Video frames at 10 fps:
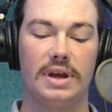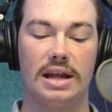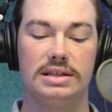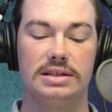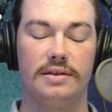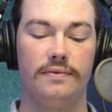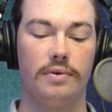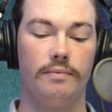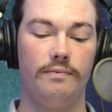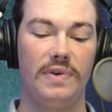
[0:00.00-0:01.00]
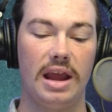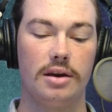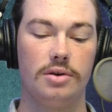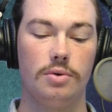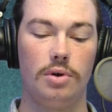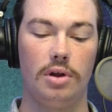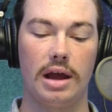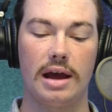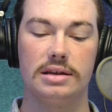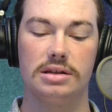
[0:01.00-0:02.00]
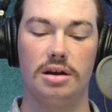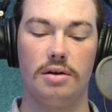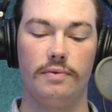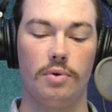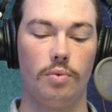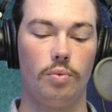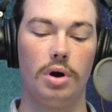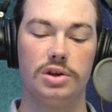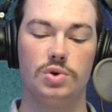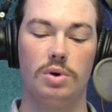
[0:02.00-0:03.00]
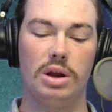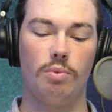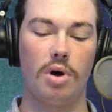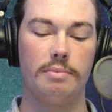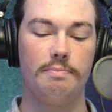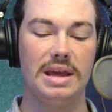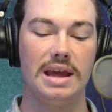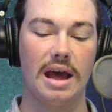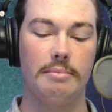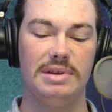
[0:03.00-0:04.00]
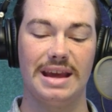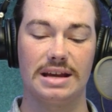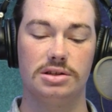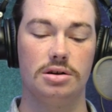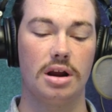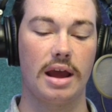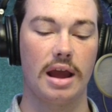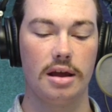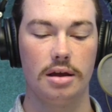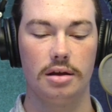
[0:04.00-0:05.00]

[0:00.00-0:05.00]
That's from FanDuel as of 1:21 p.m. yesterday.